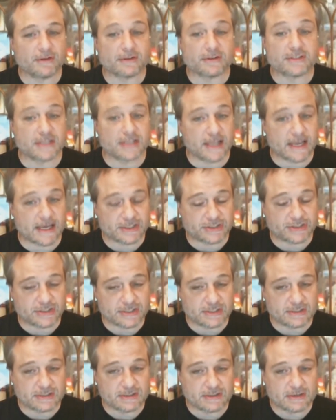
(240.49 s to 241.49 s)

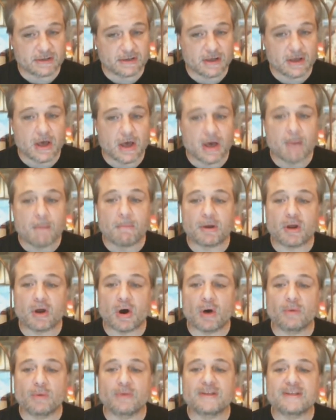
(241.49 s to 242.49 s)
selection, but
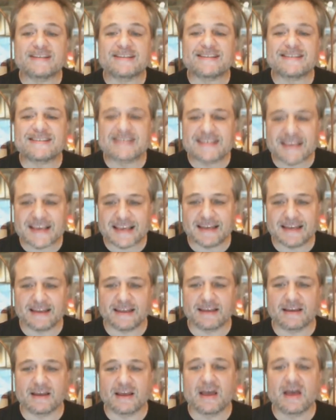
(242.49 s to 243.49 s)
only
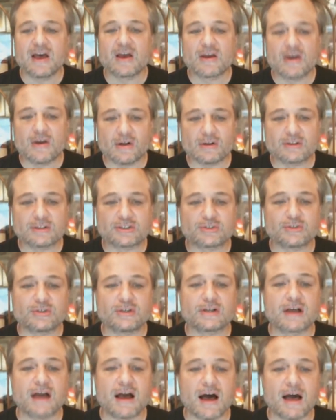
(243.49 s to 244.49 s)
sickening
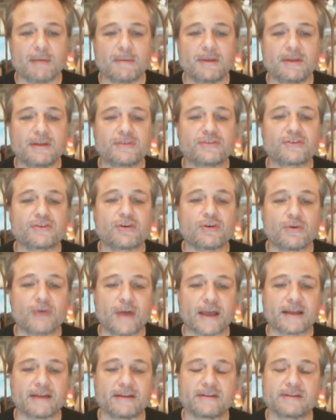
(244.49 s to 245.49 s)
cultural communist
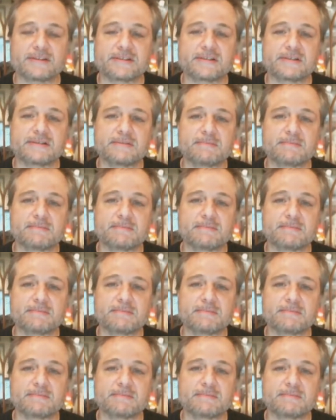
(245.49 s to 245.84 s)
correctness.